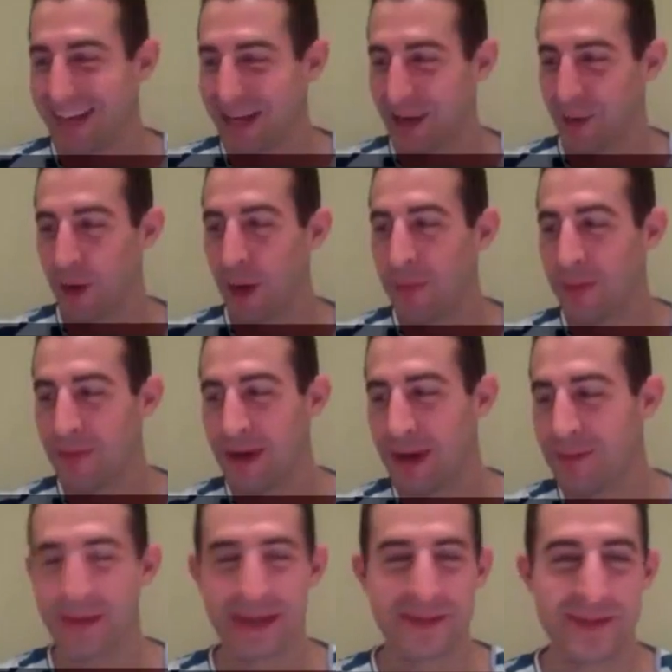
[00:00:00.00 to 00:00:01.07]
You rope them
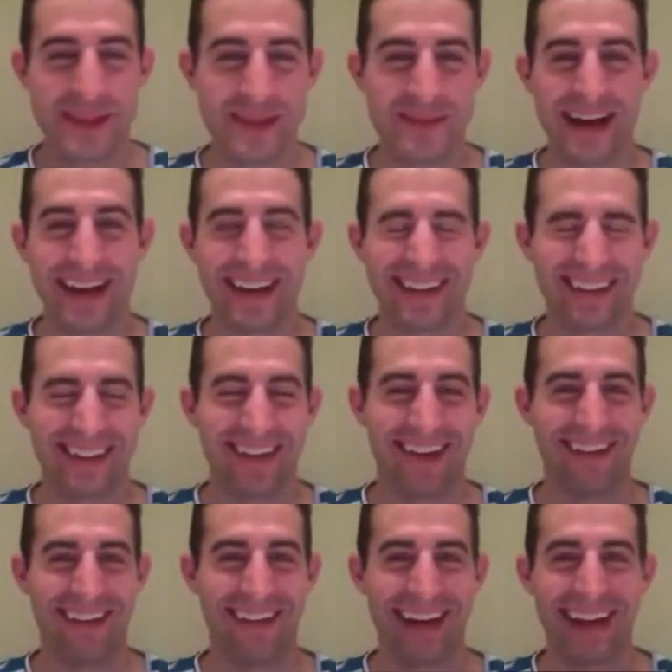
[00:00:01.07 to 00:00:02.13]
up, put them in the back of your
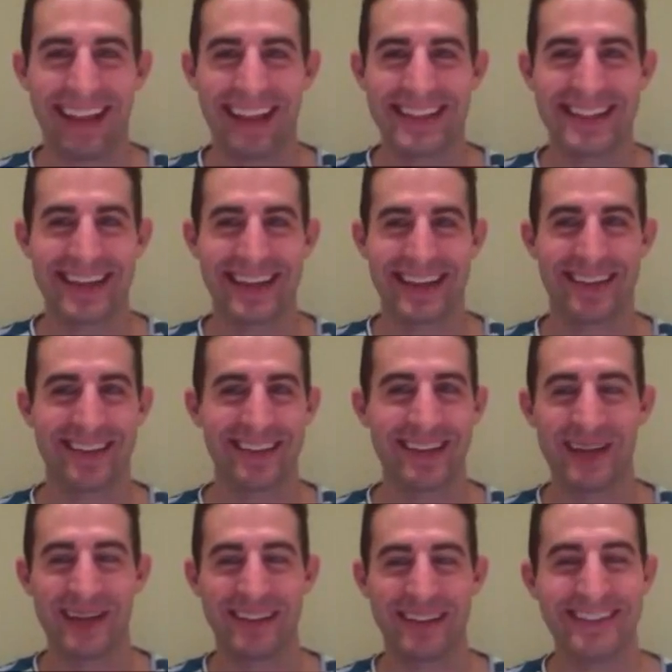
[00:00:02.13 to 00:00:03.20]
car, right? That's how you know they're
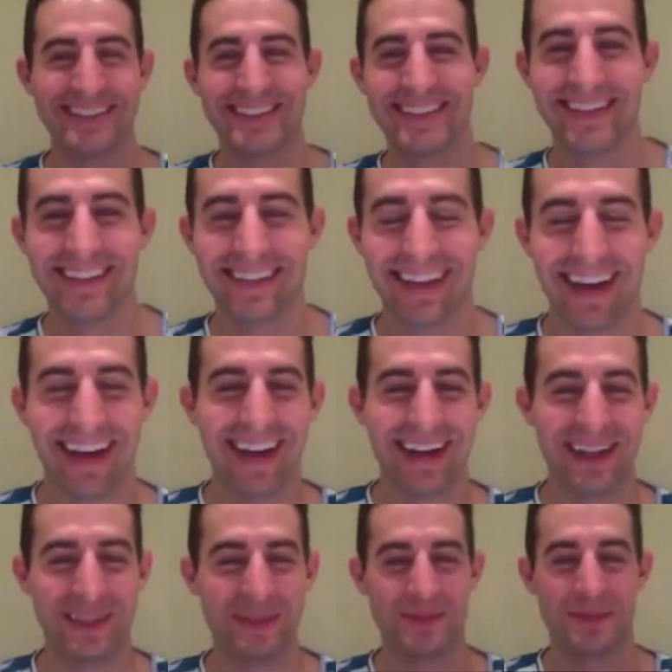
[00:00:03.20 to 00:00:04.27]
coming.
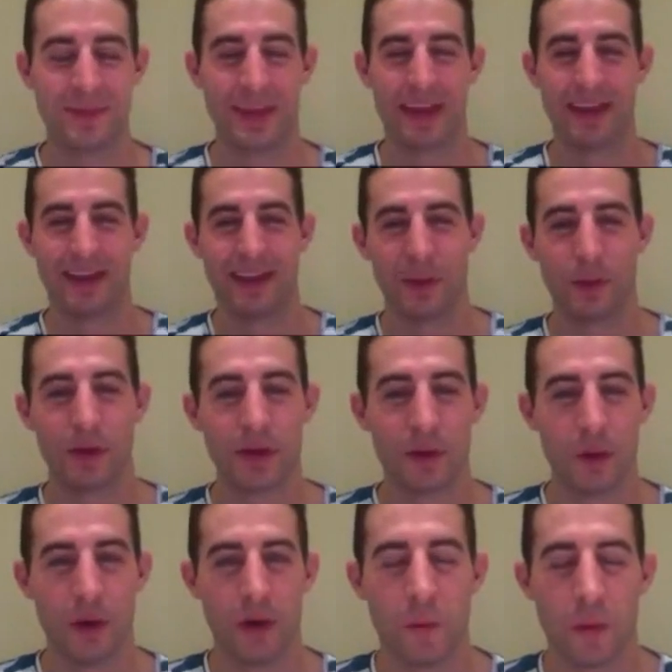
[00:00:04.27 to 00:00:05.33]
Well,
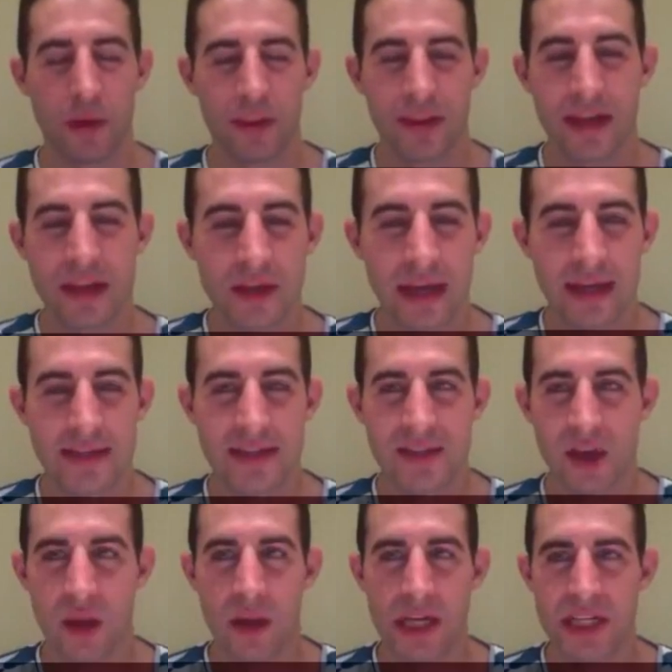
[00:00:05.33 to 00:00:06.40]
cool. Well, thank you guys
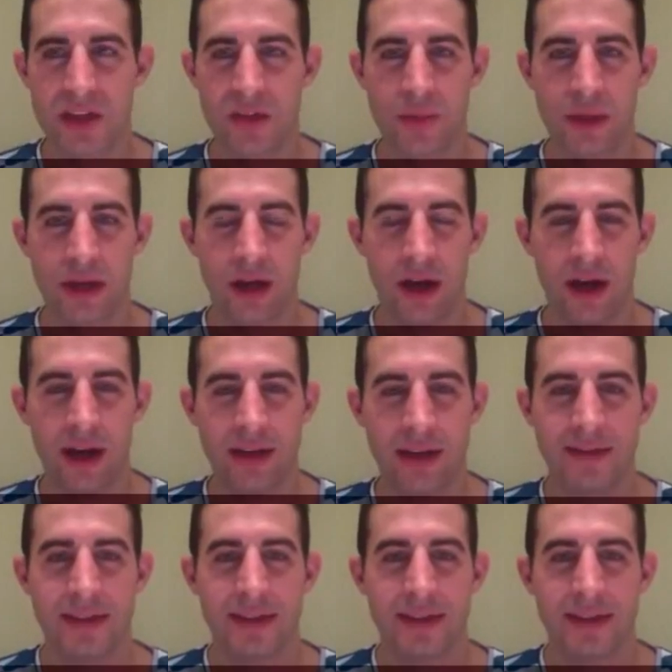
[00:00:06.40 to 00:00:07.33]
so much for being on.